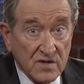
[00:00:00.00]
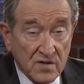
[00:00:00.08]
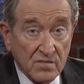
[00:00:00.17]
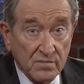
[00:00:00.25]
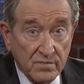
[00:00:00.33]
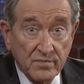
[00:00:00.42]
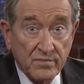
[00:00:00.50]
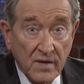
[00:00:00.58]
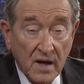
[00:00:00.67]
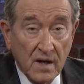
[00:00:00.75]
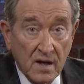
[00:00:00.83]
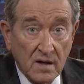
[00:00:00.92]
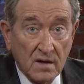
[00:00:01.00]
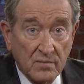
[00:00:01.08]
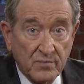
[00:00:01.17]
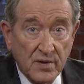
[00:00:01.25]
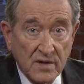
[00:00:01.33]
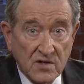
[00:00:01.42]
is a
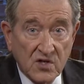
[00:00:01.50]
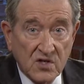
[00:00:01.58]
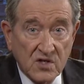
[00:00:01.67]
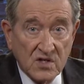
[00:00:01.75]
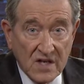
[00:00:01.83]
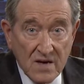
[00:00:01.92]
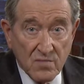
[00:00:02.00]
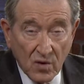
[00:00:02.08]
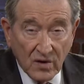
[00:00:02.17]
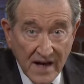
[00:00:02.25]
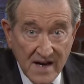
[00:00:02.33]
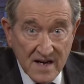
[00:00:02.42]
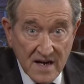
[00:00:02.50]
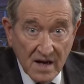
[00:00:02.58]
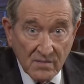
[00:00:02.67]
pretty stable lady.